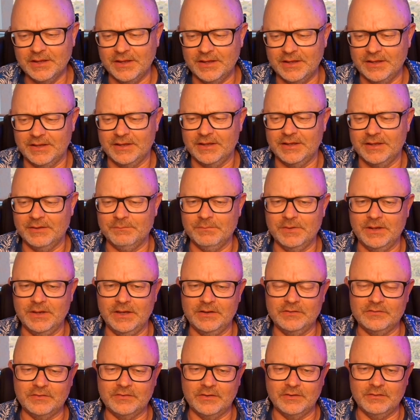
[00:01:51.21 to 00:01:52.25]
You
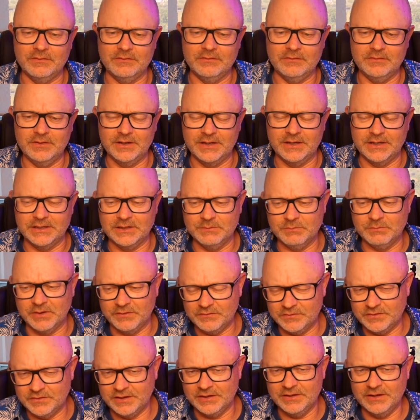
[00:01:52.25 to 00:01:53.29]
might have
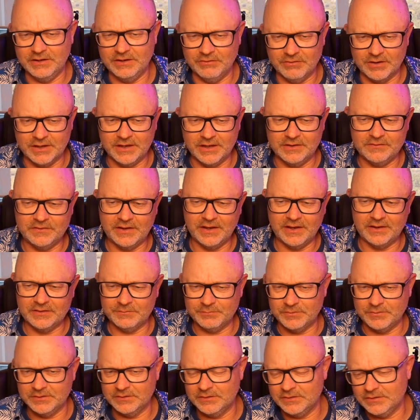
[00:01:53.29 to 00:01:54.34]
to take your hearing aids out
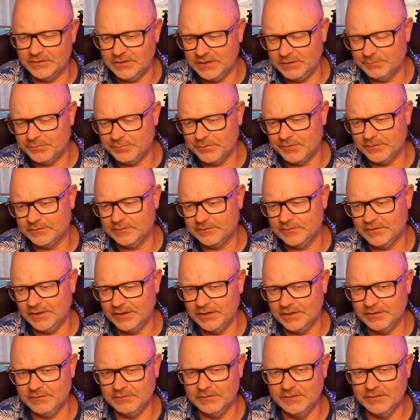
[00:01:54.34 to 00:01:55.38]
to put your AirPods
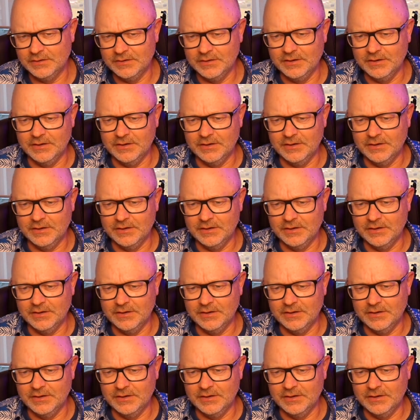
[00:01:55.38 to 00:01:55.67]
in.